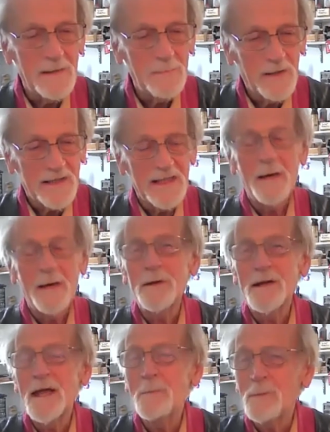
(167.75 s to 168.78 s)
He picked it up and
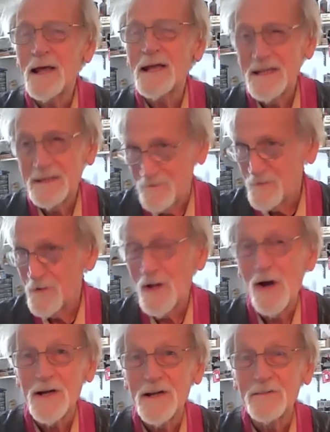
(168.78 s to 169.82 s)
he played it for
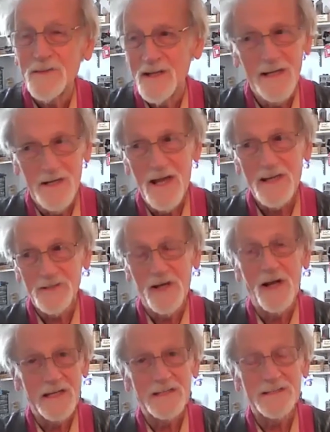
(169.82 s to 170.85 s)
long enough to get a nice audience.